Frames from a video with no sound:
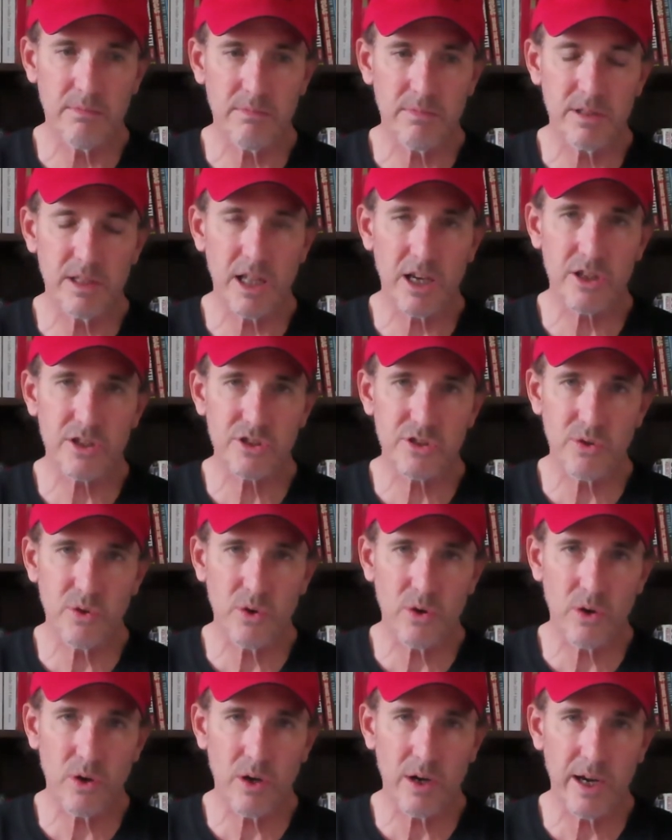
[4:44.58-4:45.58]

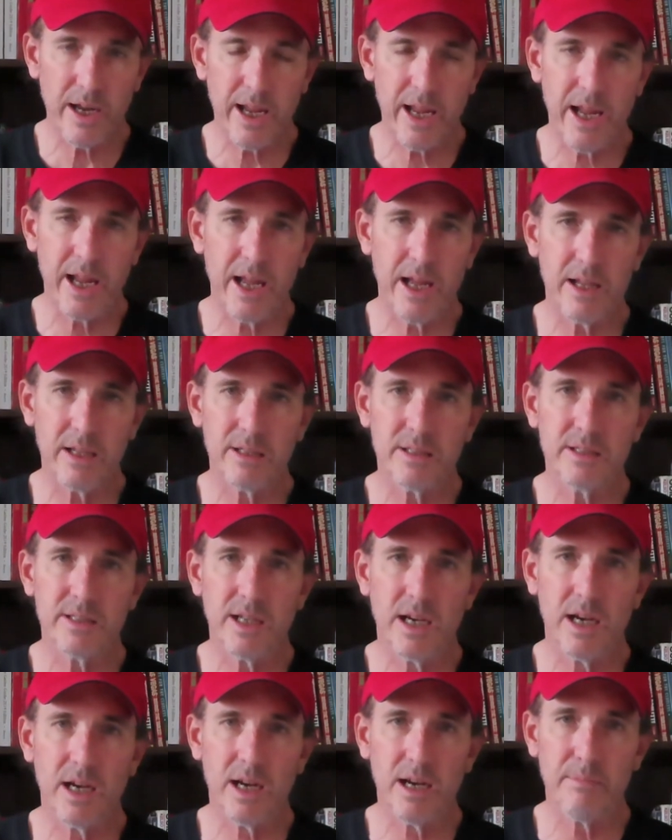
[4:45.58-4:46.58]
Luxor and
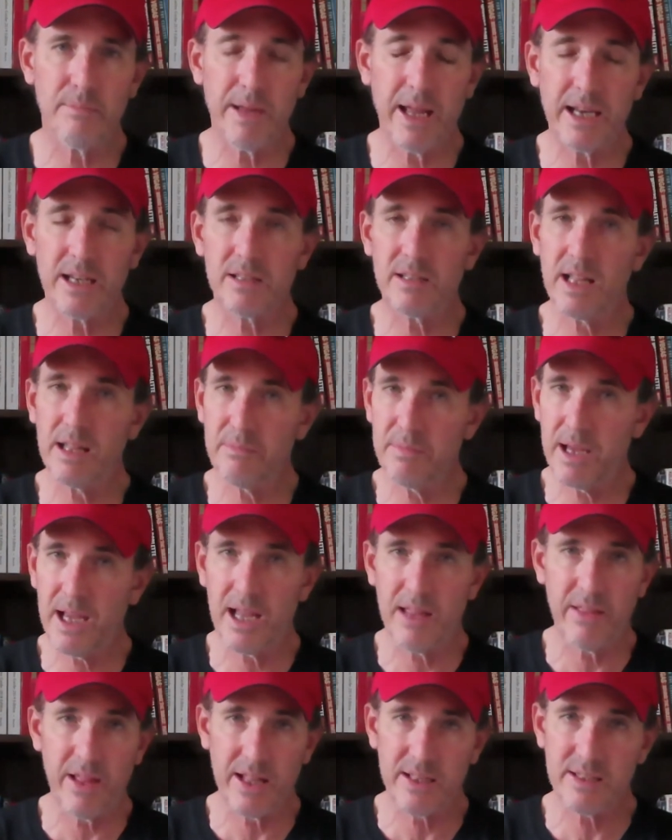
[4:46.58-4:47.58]
Mandalay
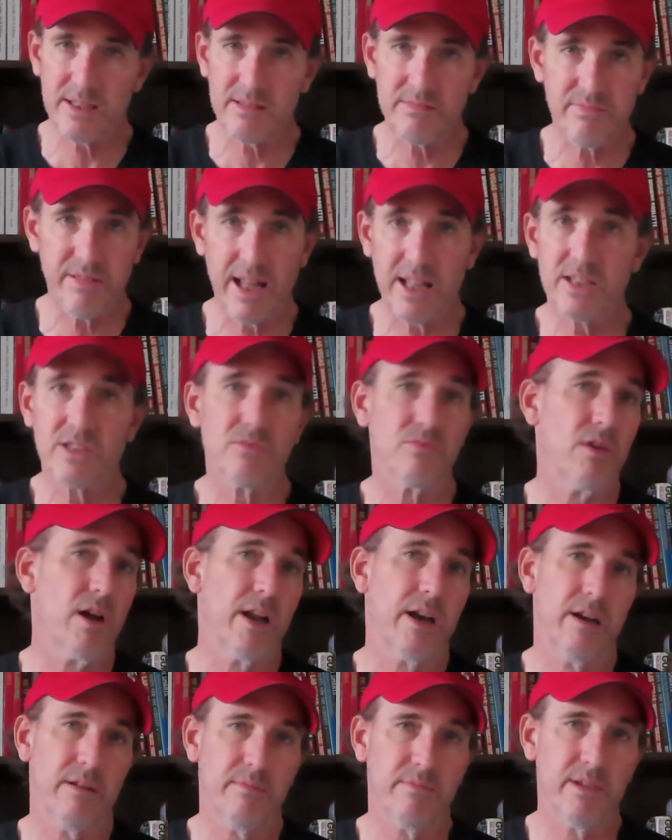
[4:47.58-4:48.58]
Bay, that's
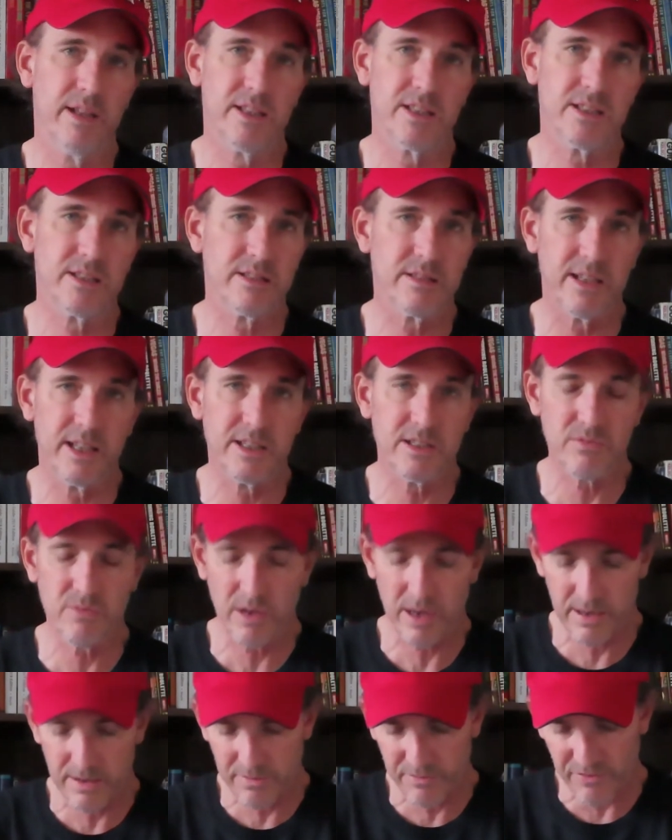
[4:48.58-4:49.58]
running. It's
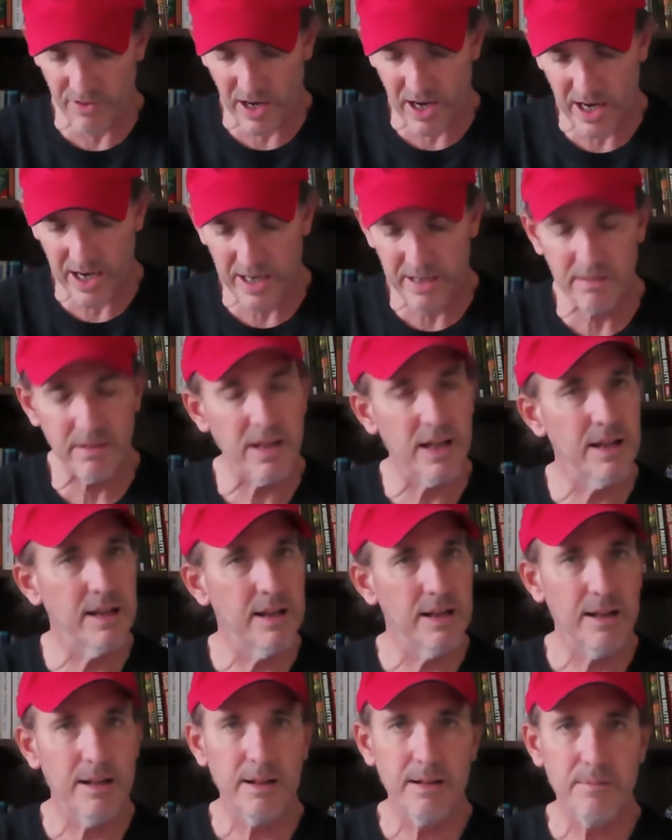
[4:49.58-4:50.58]
running fine.
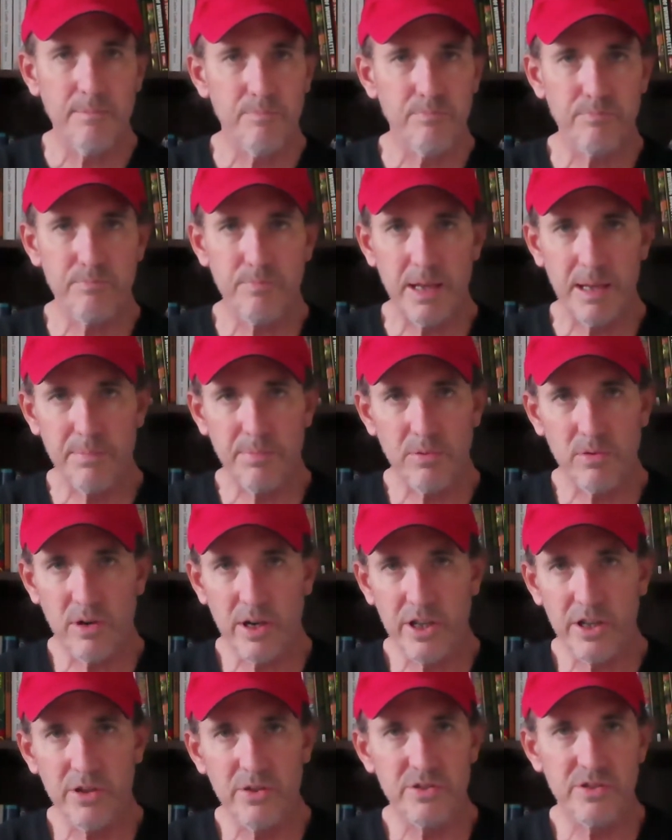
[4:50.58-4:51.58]
People are
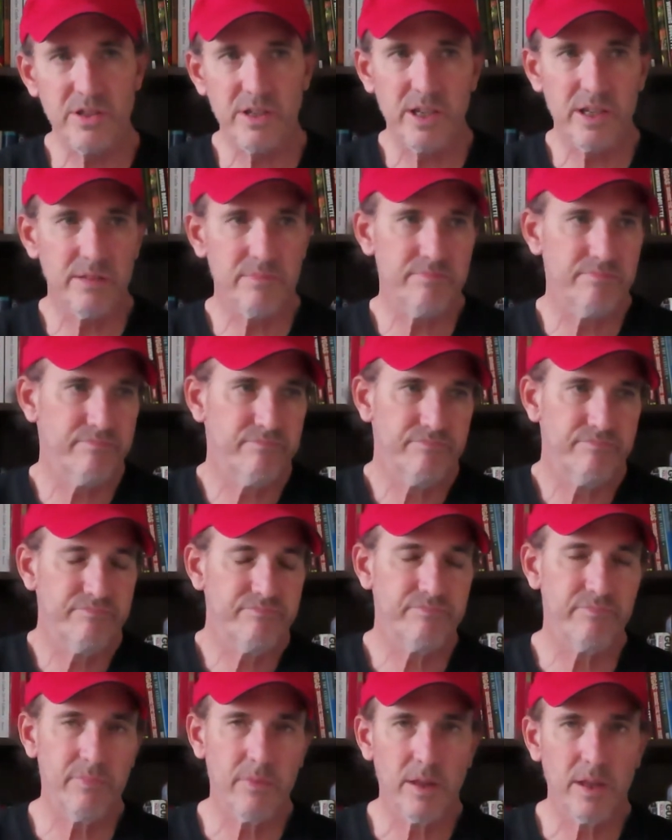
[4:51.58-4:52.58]
using it.
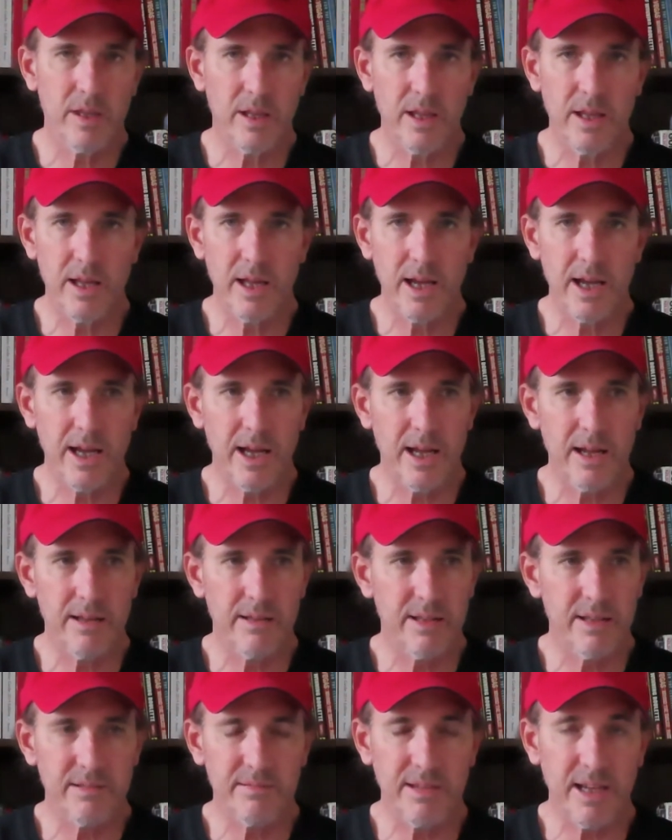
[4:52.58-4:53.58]

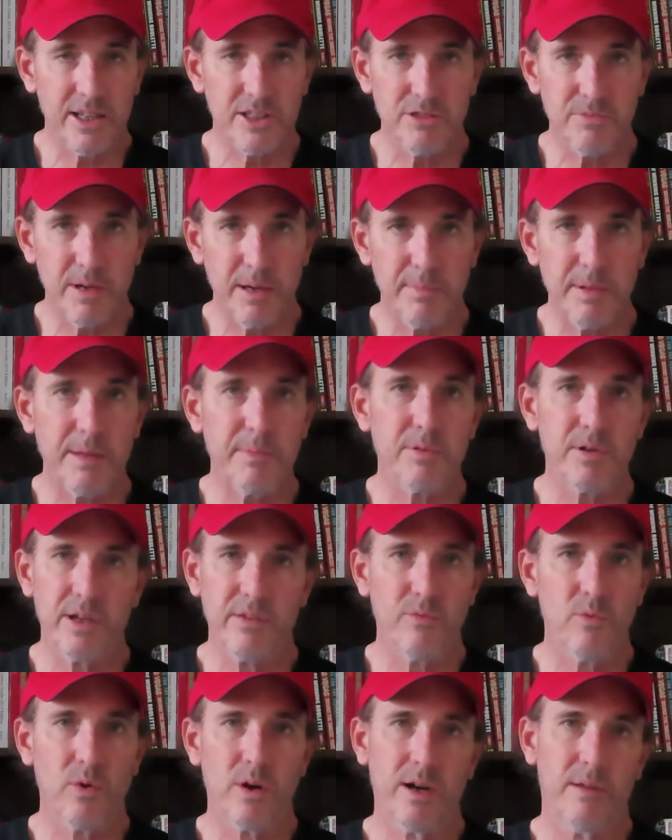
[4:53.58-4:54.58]
Yeah, not too many people
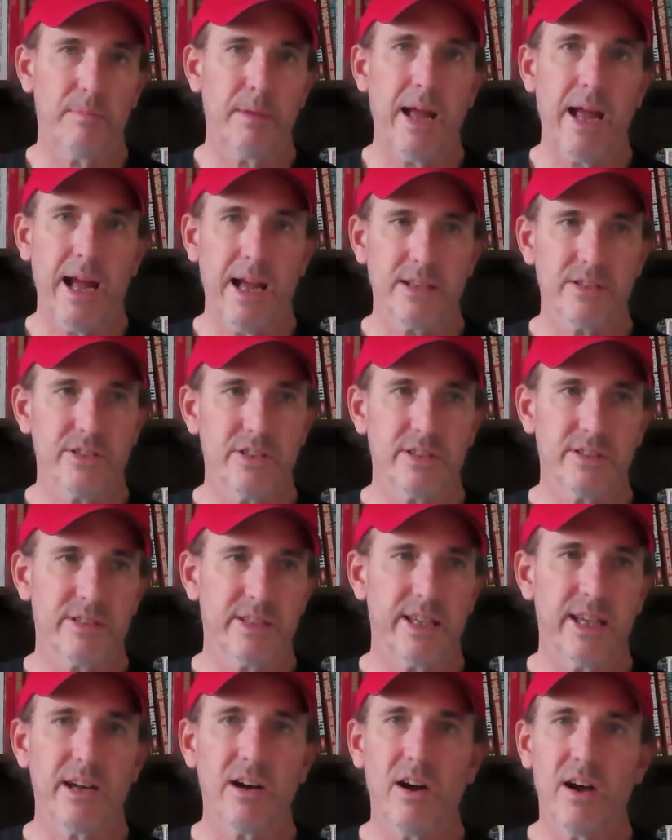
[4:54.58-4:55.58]
even wearing masks. You just
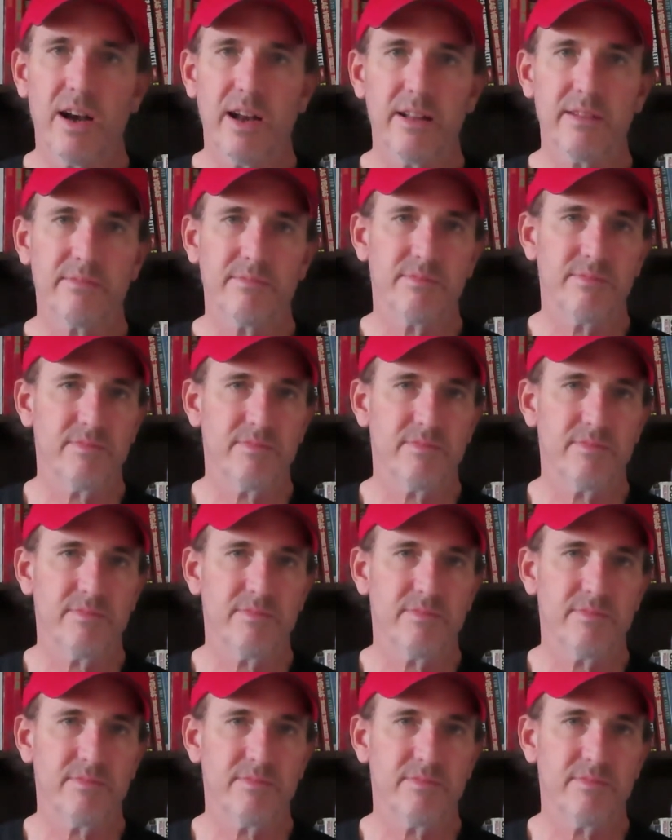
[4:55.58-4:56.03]
get on it.